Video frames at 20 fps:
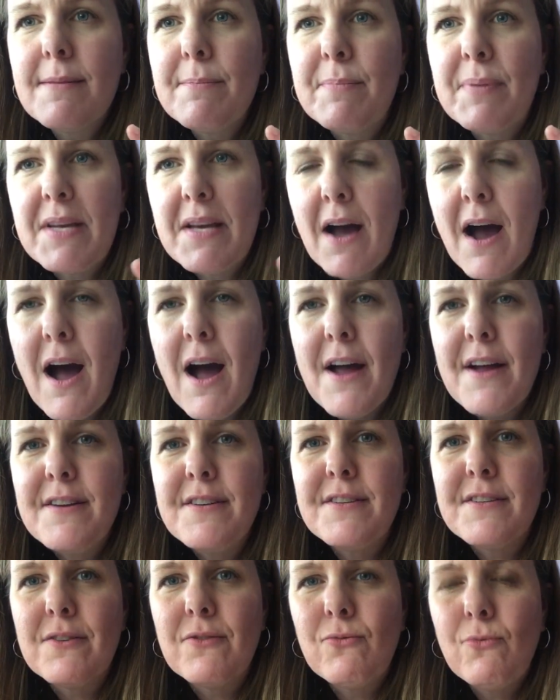
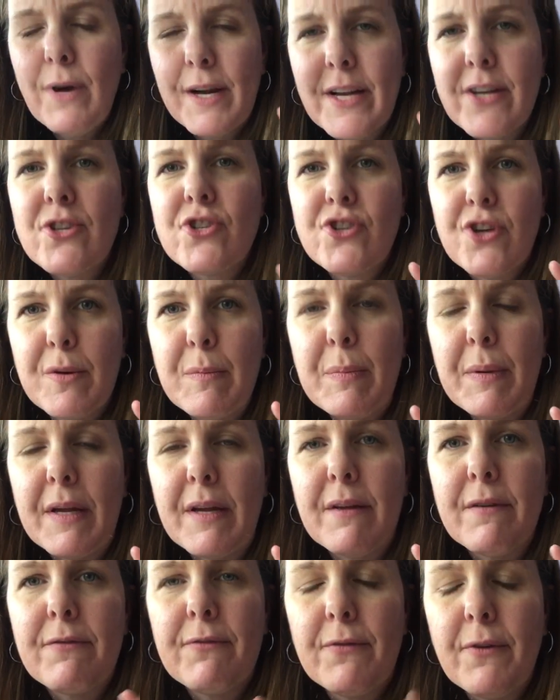beyond what it should
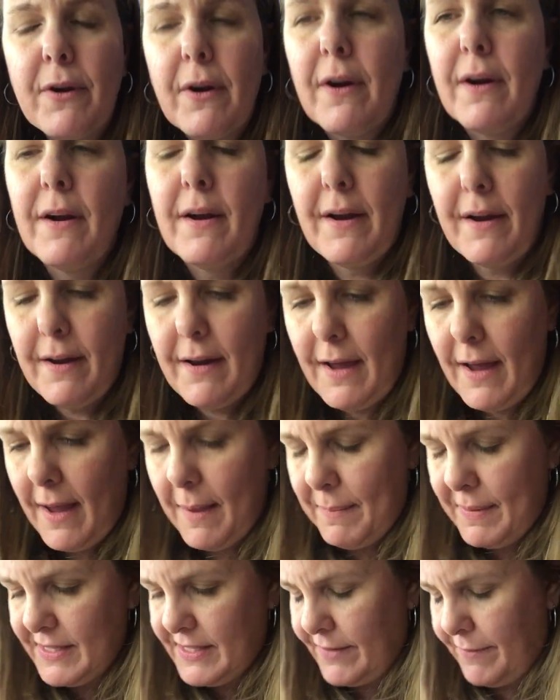be for
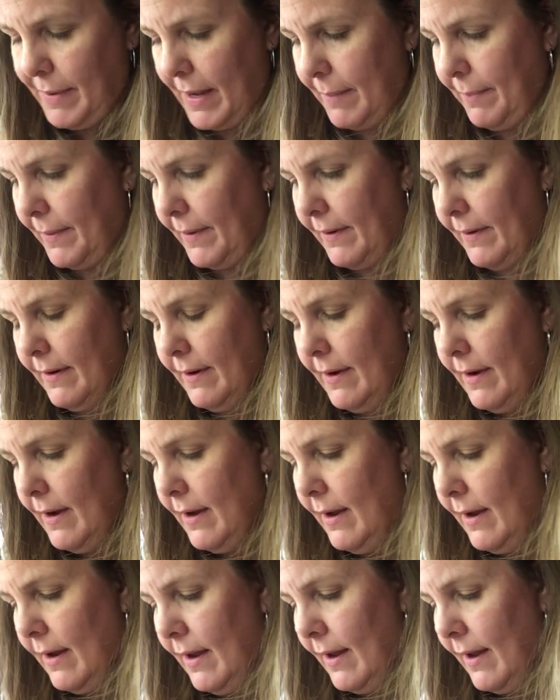a piece of paper.
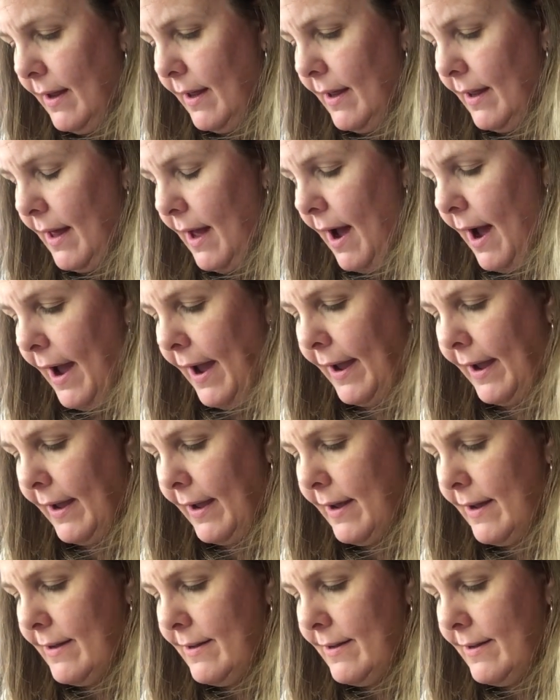I